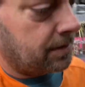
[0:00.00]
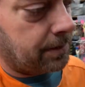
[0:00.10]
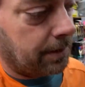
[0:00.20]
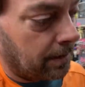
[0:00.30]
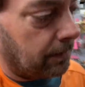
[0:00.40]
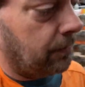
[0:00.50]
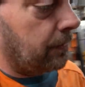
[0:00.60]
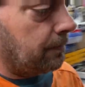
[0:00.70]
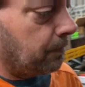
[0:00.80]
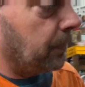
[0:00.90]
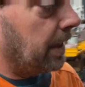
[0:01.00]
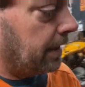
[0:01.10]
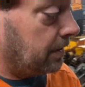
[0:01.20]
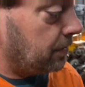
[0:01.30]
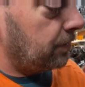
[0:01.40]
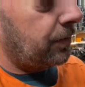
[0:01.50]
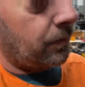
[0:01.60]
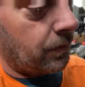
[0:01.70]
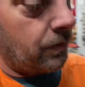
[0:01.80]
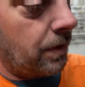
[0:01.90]
stuff that I use
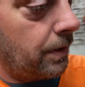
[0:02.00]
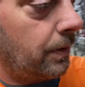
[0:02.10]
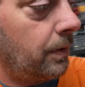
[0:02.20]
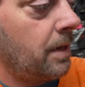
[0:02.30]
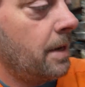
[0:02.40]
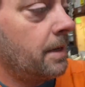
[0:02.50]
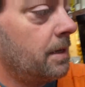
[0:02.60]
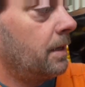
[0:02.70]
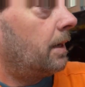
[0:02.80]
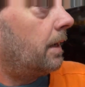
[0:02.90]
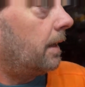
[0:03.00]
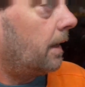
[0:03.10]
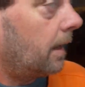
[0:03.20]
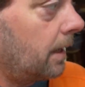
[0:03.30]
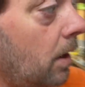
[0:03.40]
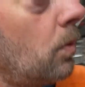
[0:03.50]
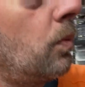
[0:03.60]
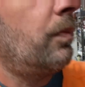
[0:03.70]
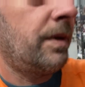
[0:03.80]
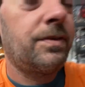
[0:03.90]
for the road. Uh, oh,
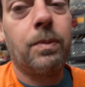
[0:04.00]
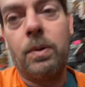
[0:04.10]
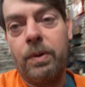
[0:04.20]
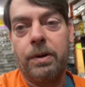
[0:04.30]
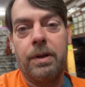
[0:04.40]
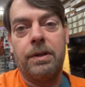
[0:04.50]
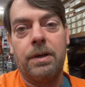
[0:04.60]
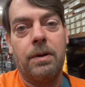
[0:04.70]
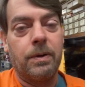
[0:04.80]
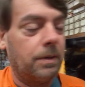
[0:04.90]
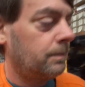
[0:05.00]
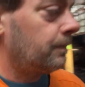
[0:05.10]
this is what we we're going to do. Hold on